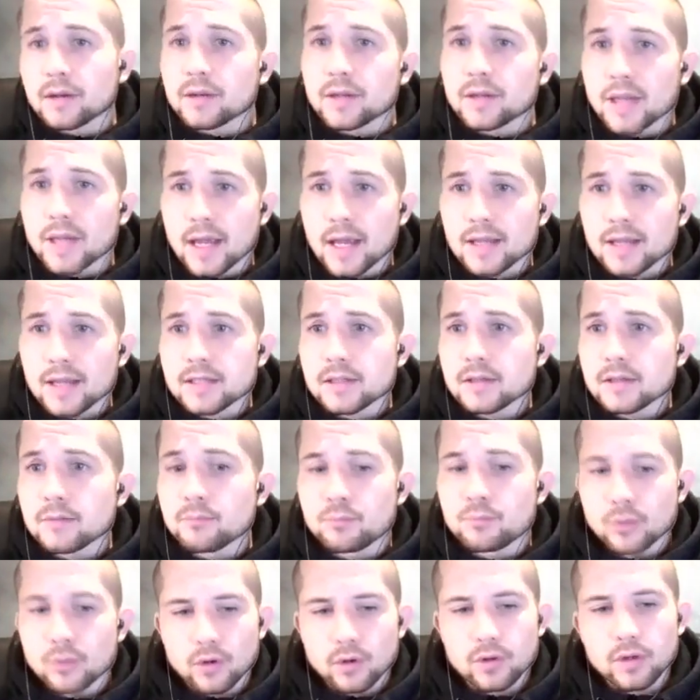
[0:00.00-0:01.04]
Yes,
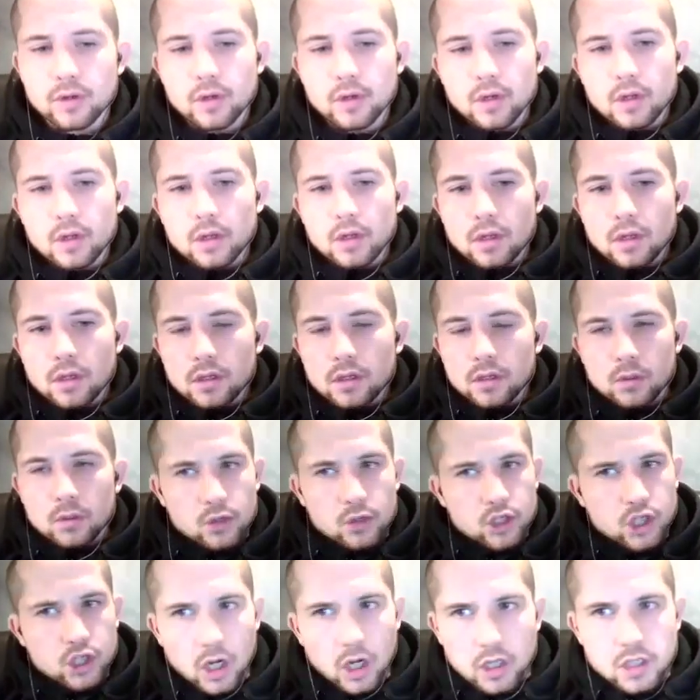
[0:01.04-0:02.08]
but there were
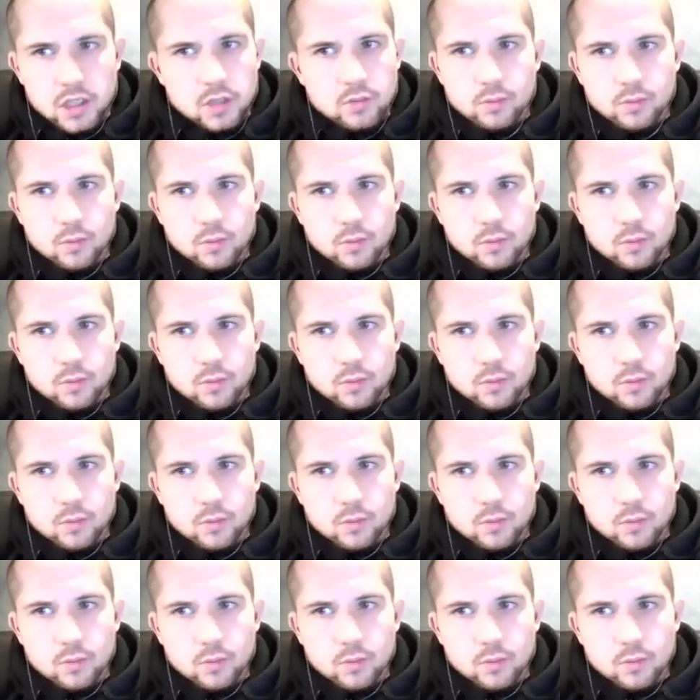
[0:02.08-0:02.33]
shots